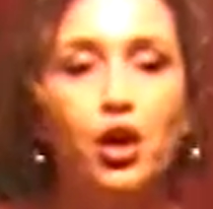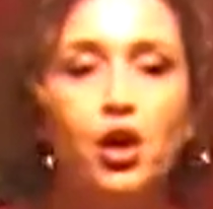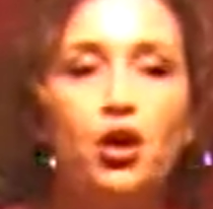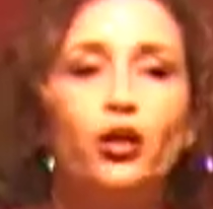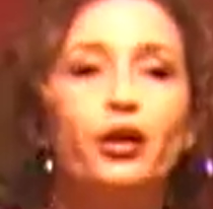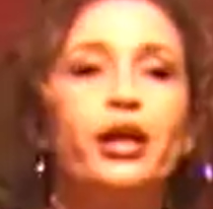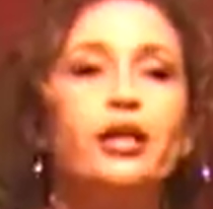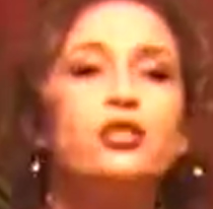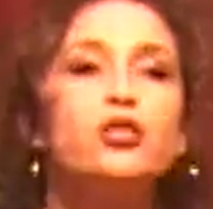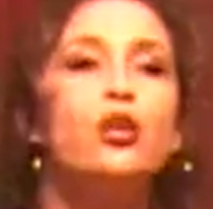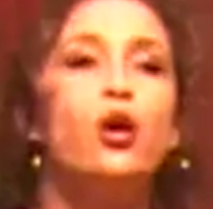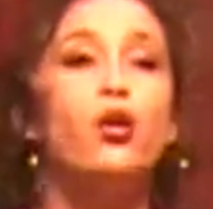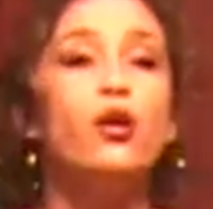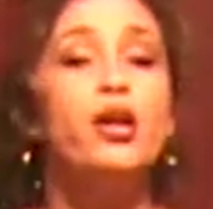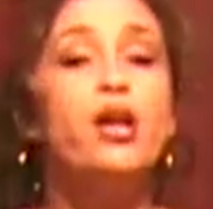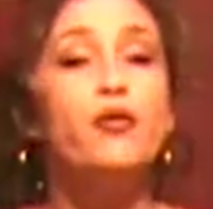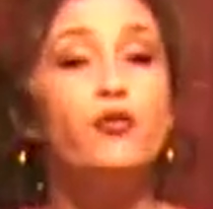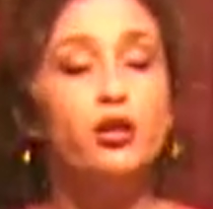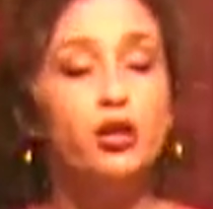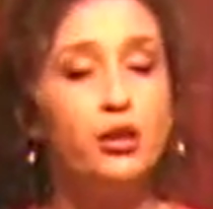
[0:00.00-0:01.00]
Okay, so
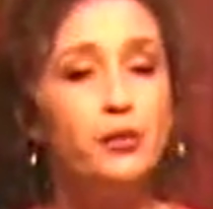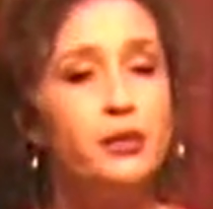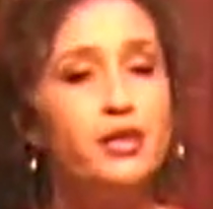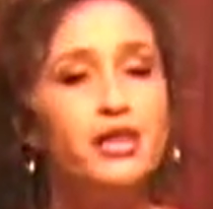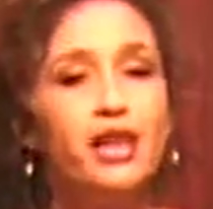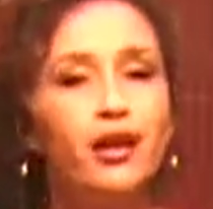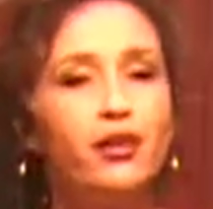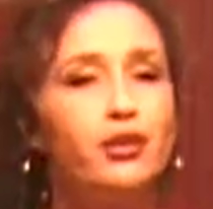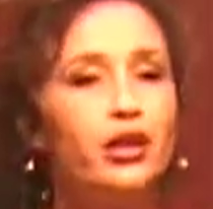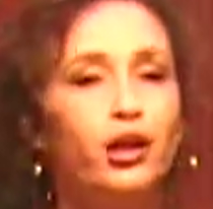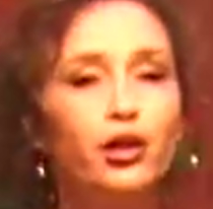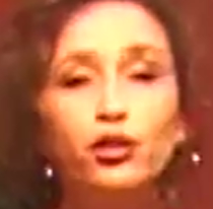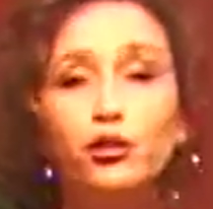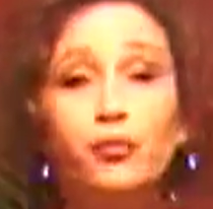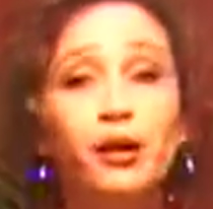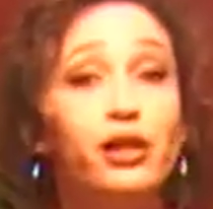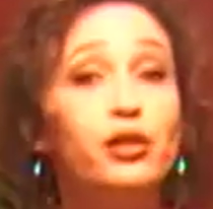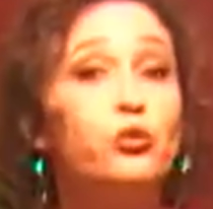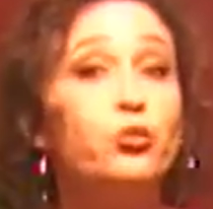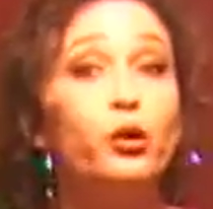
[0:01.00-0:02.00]
if you're going to be down there, you
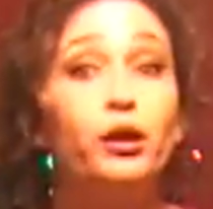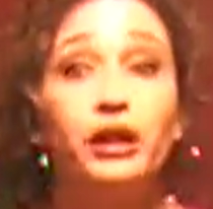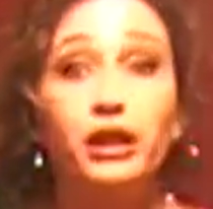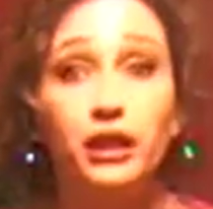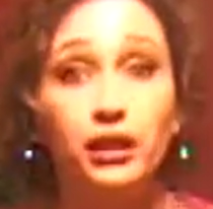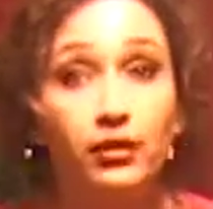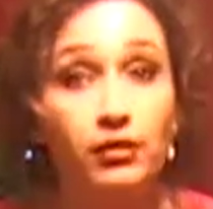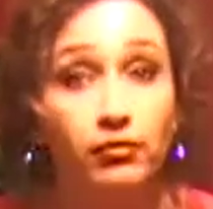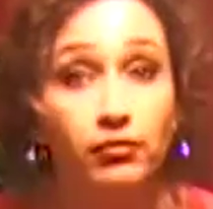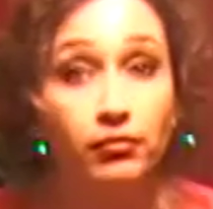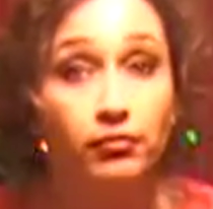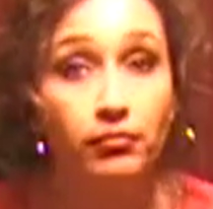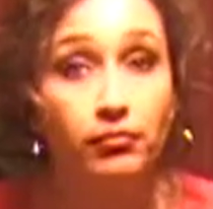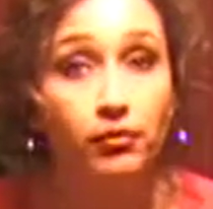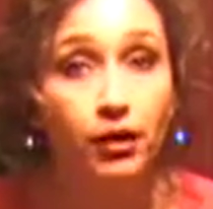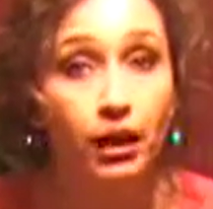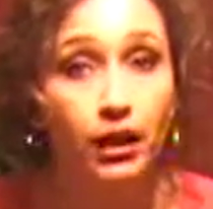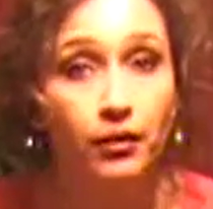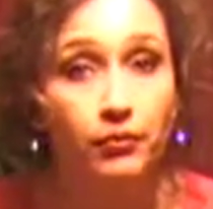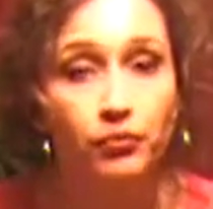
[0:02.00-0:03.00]
might as well eat,
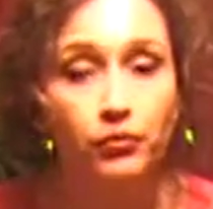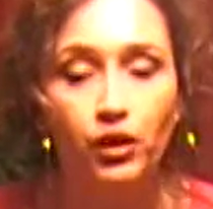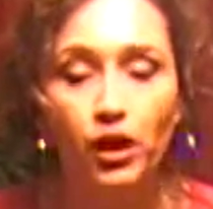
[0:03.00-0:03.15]
right?